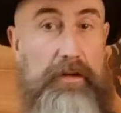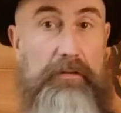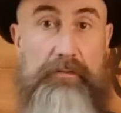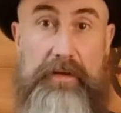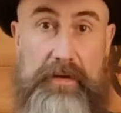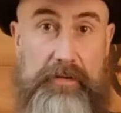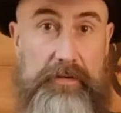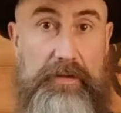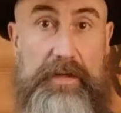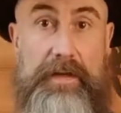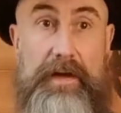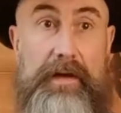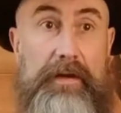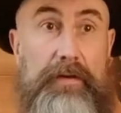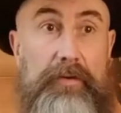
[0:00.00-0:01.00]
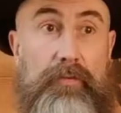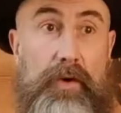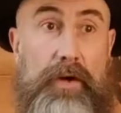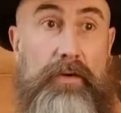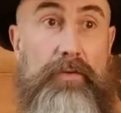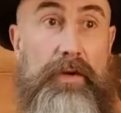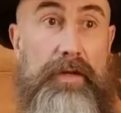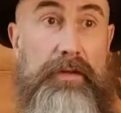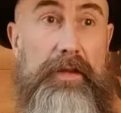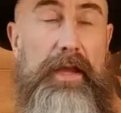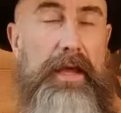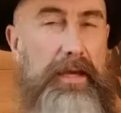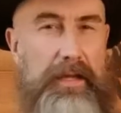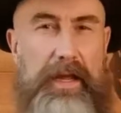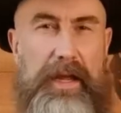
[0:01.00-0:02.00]
a vendor that I could work with.
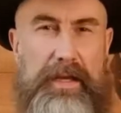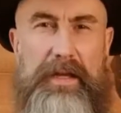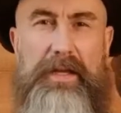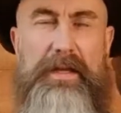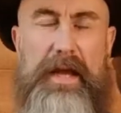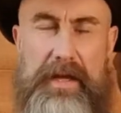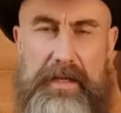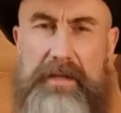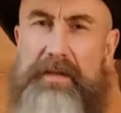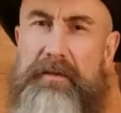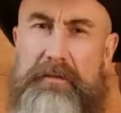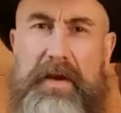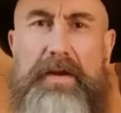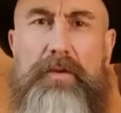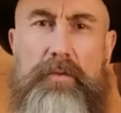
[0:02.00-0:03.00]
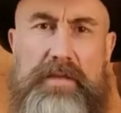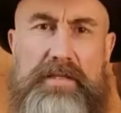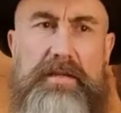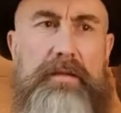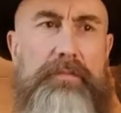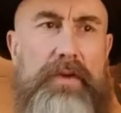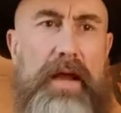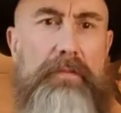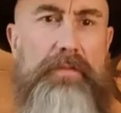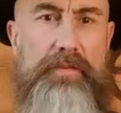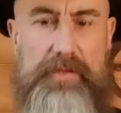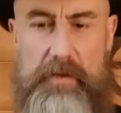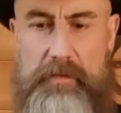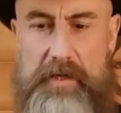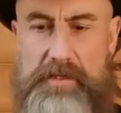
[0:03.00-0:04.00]
The vendor wasn't the problem
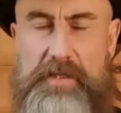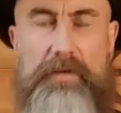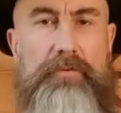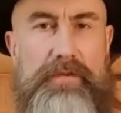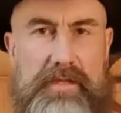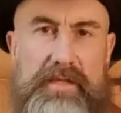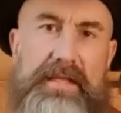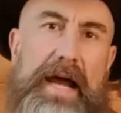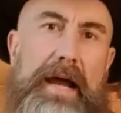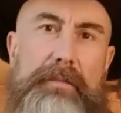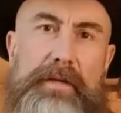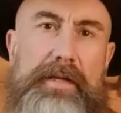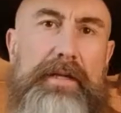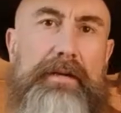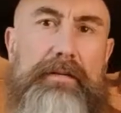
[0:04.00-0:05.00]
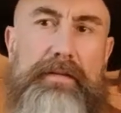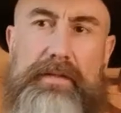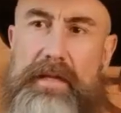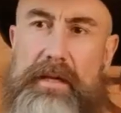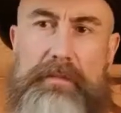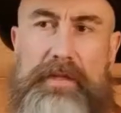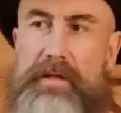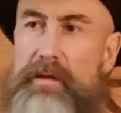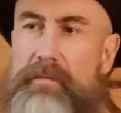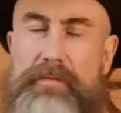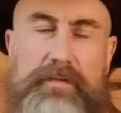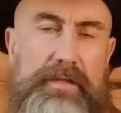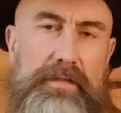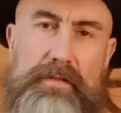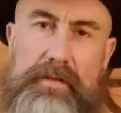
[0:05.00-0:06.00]
so much. It was the time of year. The time of year
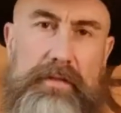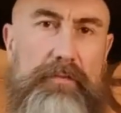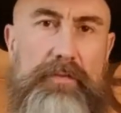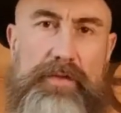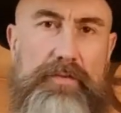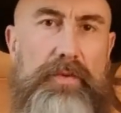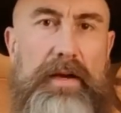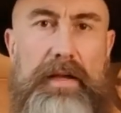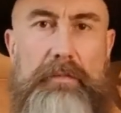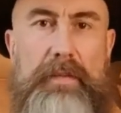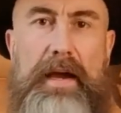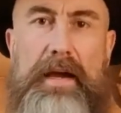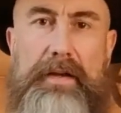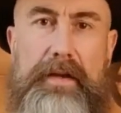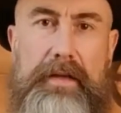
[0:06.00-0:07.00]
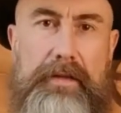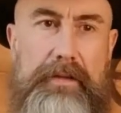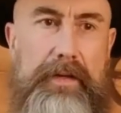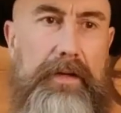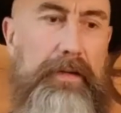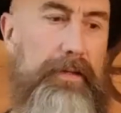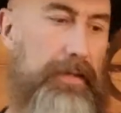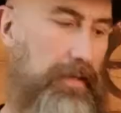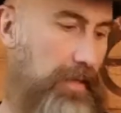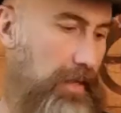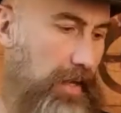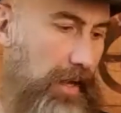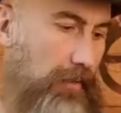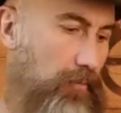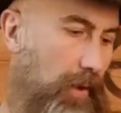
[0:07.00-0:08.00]
was really bad.
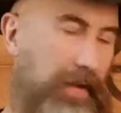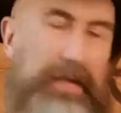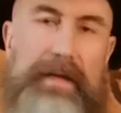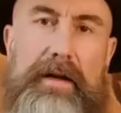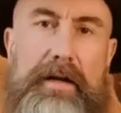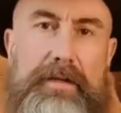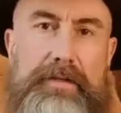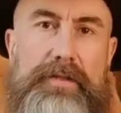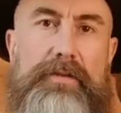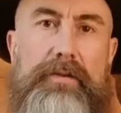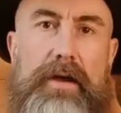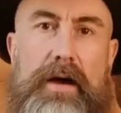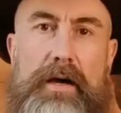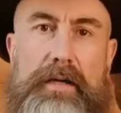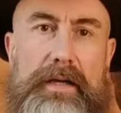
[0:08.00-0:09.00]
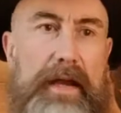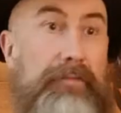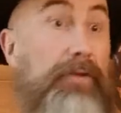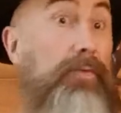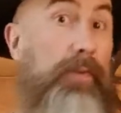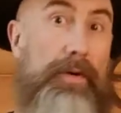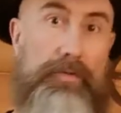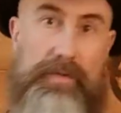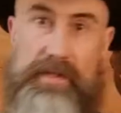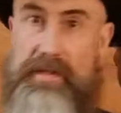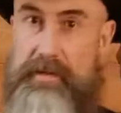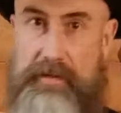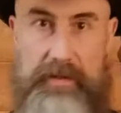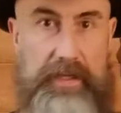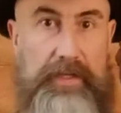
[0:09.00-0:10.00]
I waited on it too long, and everyone
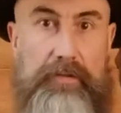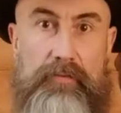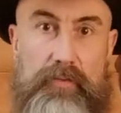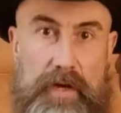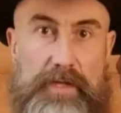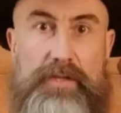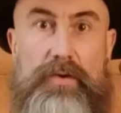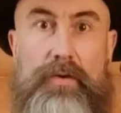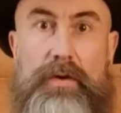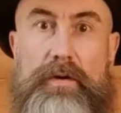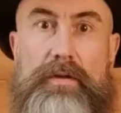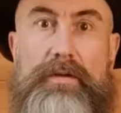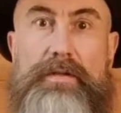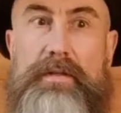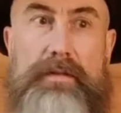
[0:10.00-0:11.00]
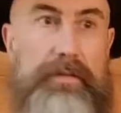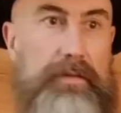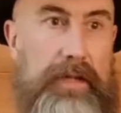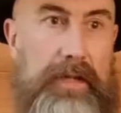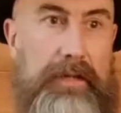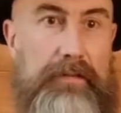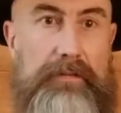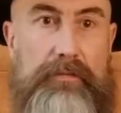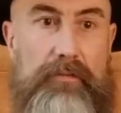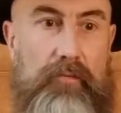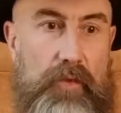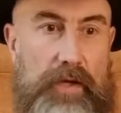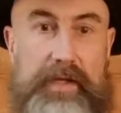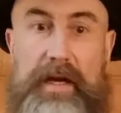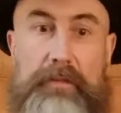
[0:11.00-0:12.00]
was getting rush orders, and
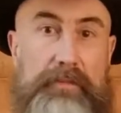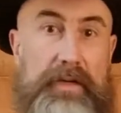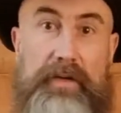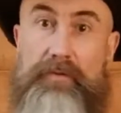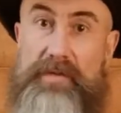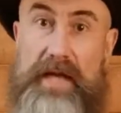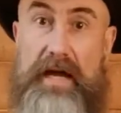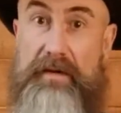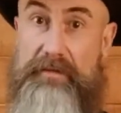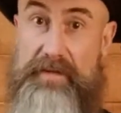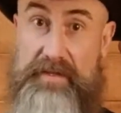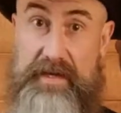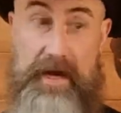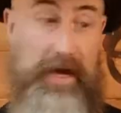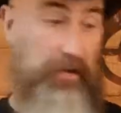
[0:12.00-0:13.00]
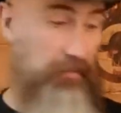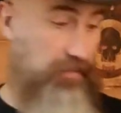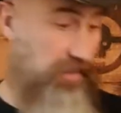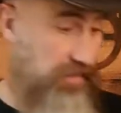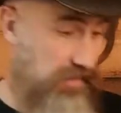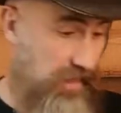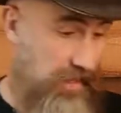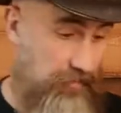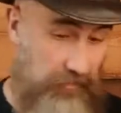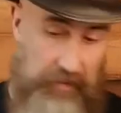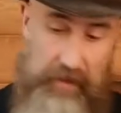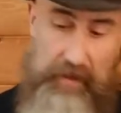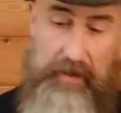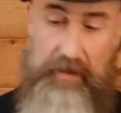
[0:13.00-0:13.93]
one company was out of stock with stuff.